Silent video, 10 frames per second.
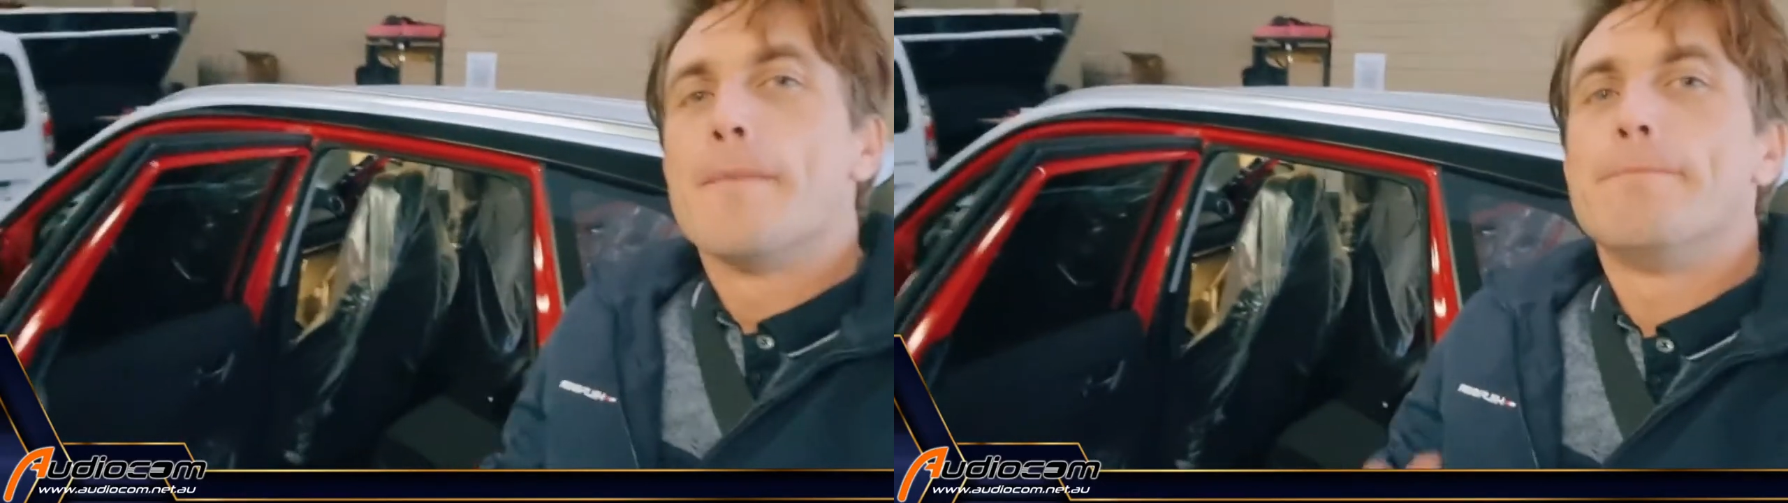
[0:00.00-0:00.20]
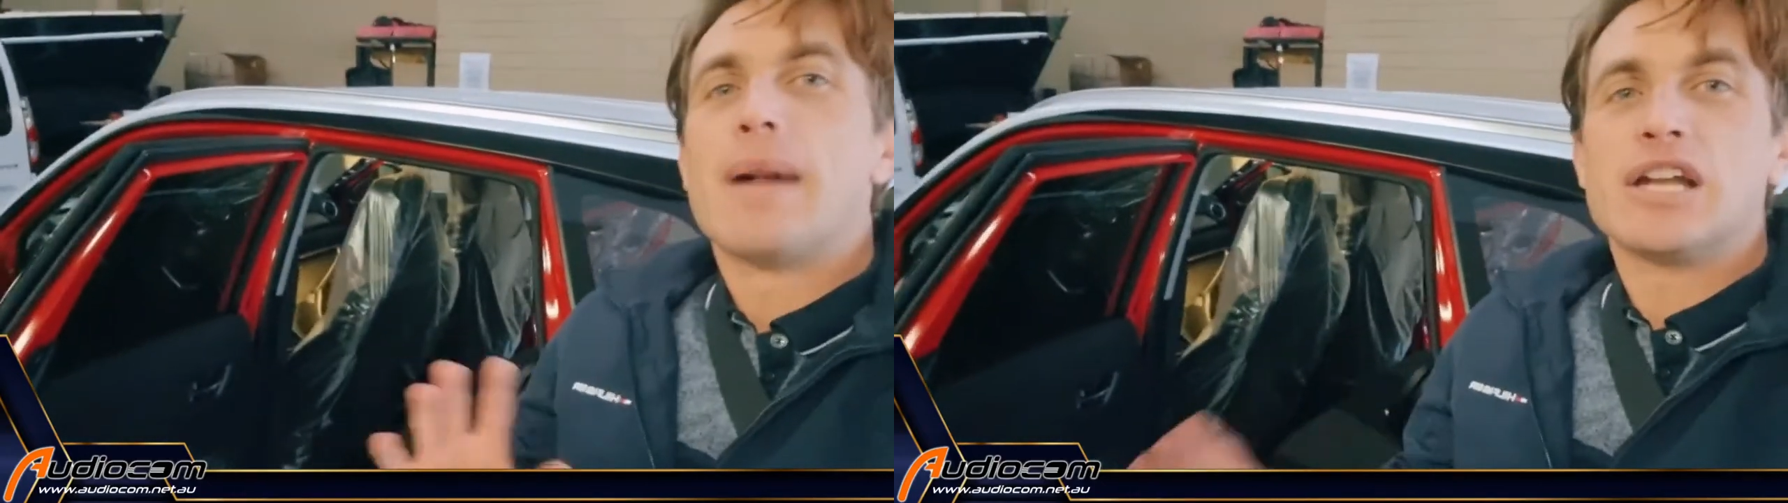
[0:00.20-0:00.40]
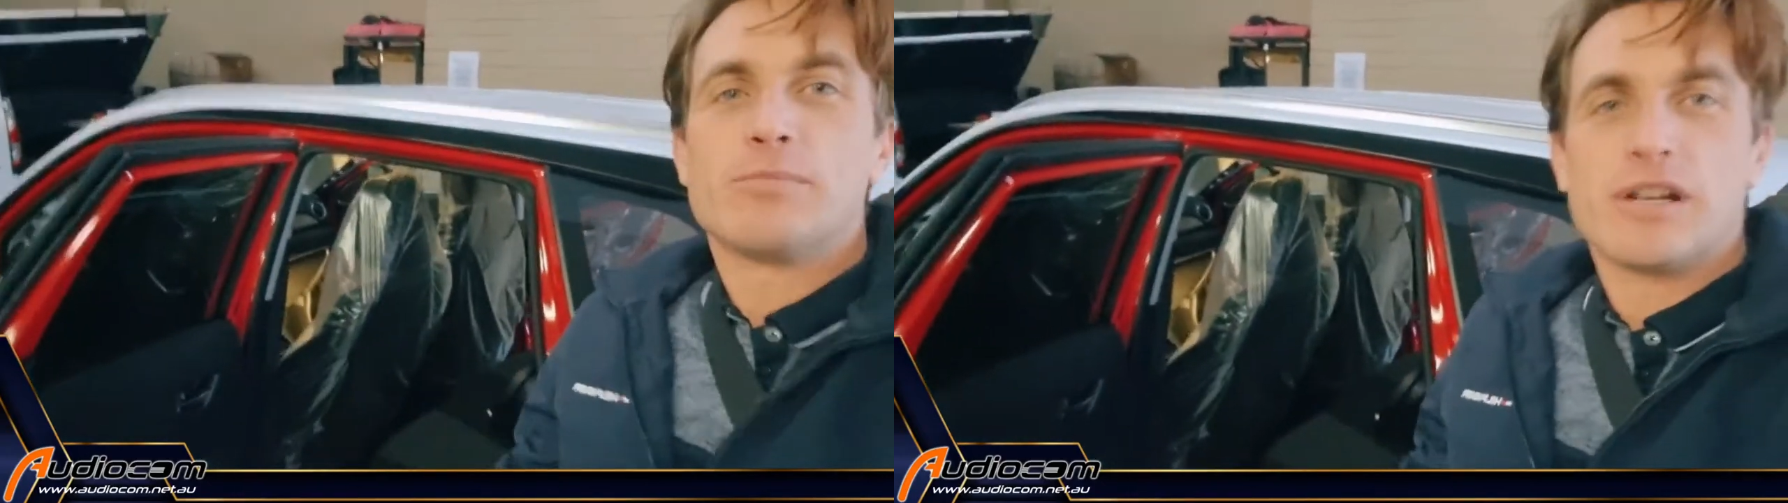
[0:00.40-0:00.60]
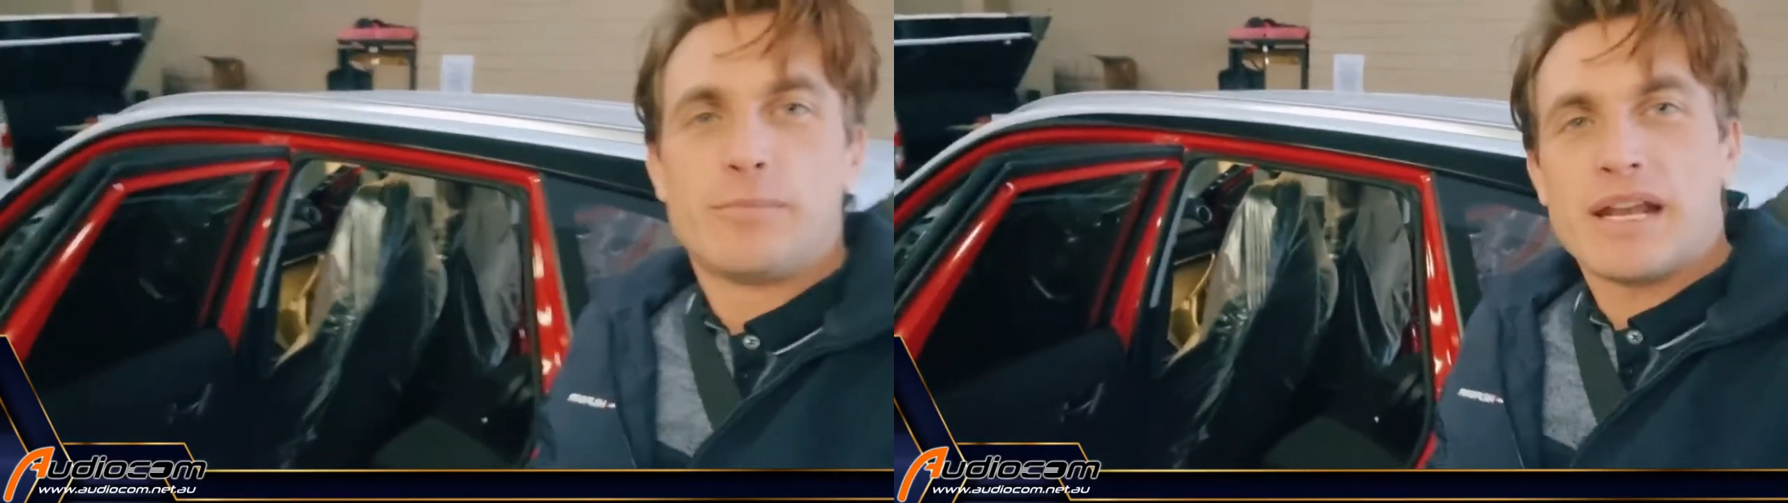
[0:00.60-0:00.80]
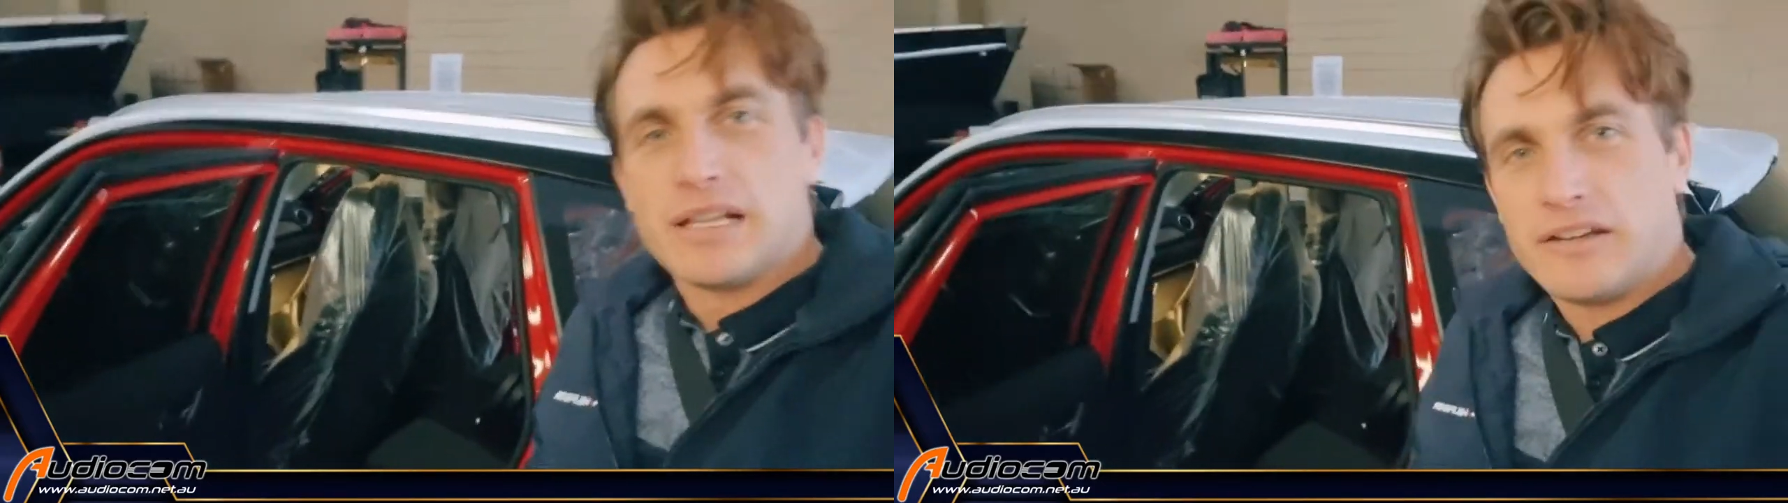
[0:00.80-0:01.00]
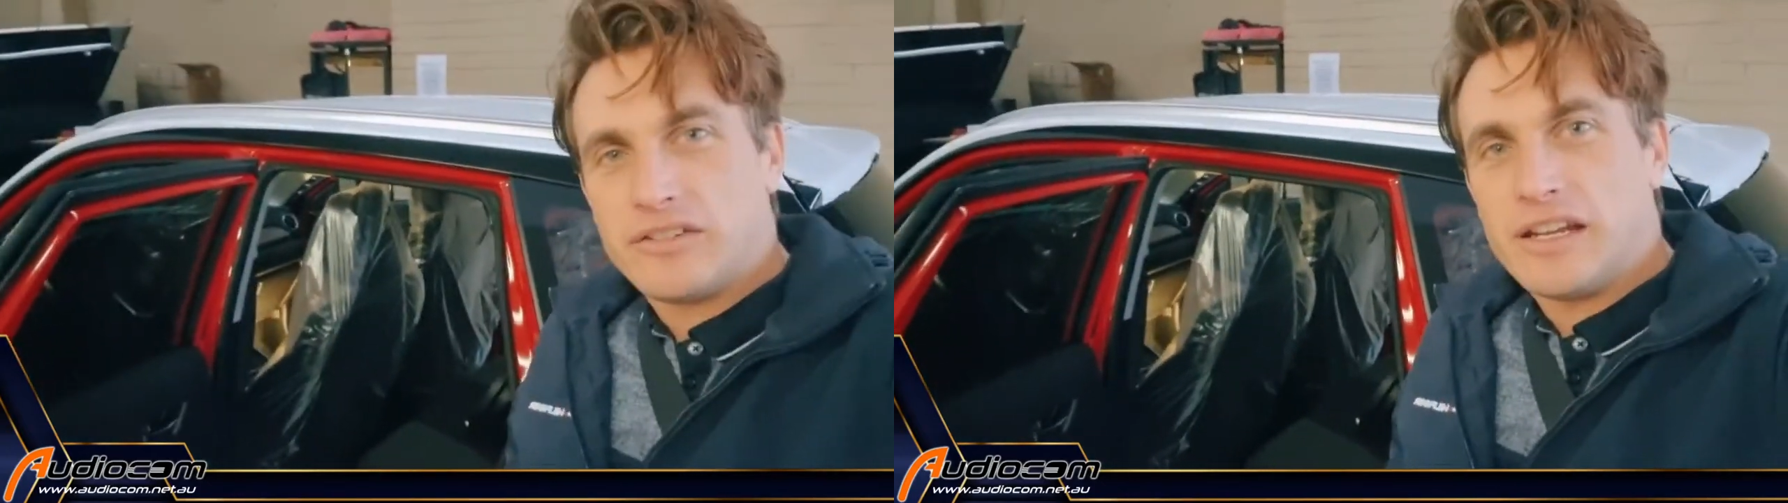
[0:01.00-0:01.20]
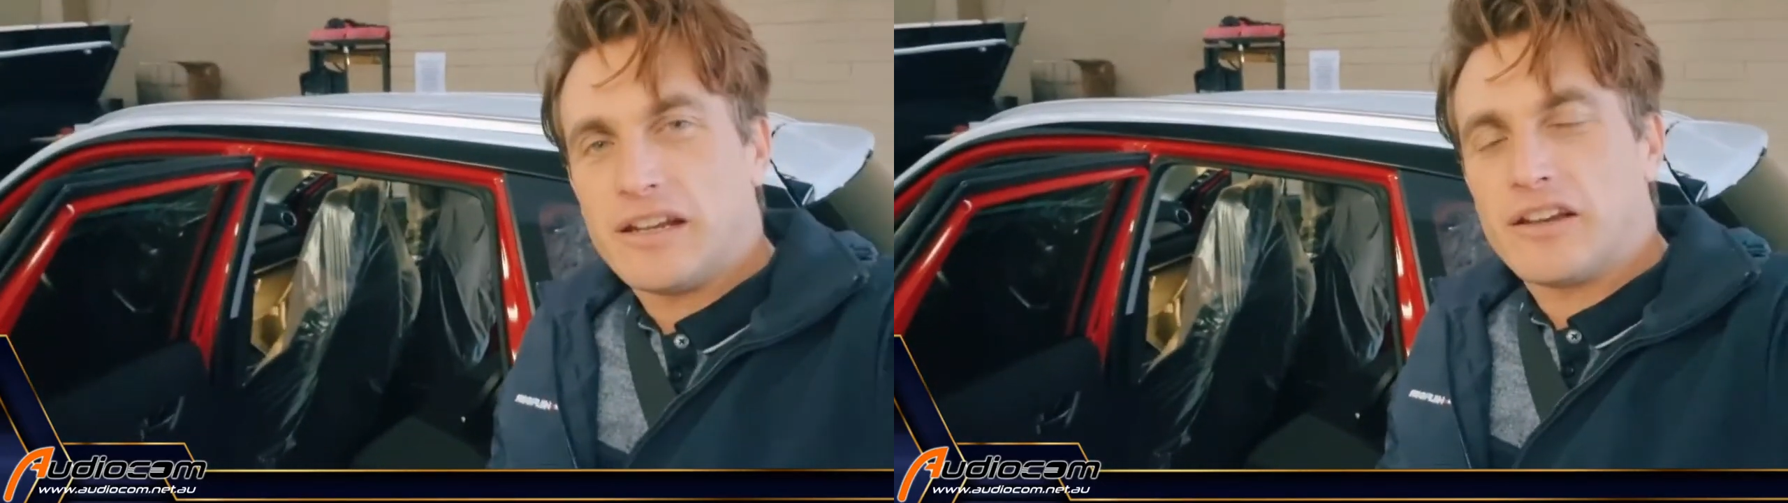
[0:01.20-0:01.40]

Much, much better listening